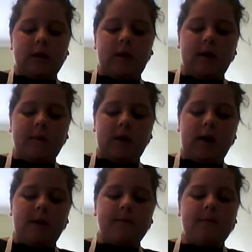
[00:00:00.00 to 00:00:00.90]
to it and
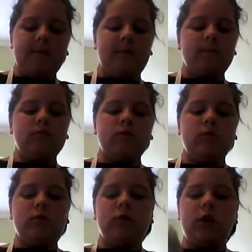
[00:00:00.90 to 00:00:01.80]
become
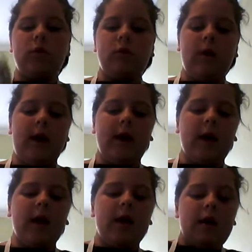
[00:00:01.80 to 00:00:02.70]
more
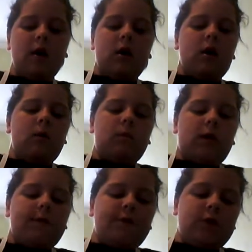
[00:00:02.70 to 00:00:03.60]
dough-like with
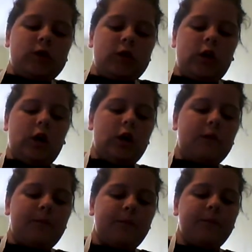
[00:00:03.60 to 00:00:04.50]
every stir.
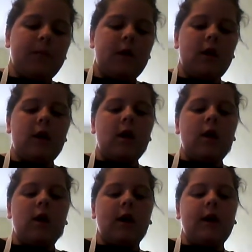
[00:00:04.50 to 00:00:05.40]

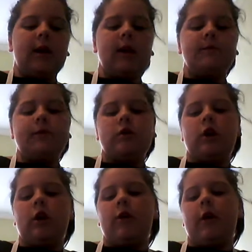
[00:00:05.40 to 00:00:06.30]
You're going to keep
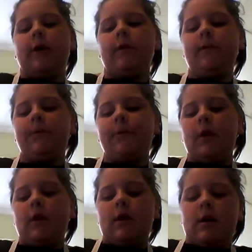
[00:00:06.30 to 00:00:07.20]
stirring
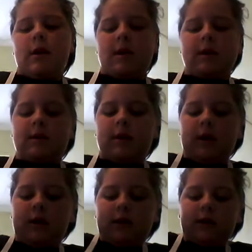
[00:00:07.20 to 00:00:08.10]

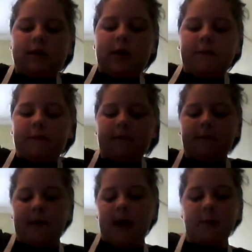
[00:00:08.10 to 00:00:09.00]
until none of the
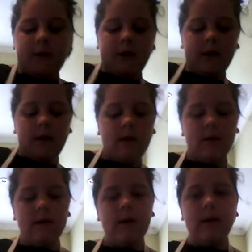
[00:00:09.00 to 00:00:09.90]
flour
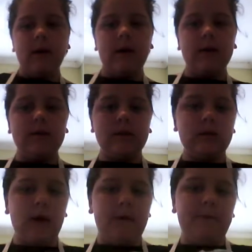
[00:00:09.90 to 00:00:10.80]
is
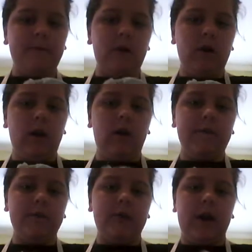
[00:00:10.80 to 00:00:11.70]
kind of falling
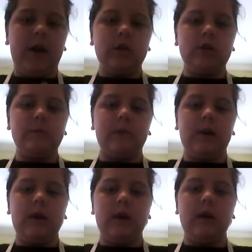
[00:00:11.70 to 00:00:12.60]
off the edge by
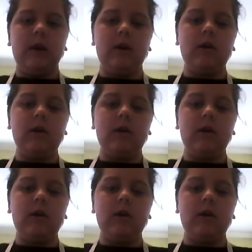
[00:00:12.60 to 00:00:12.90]
here.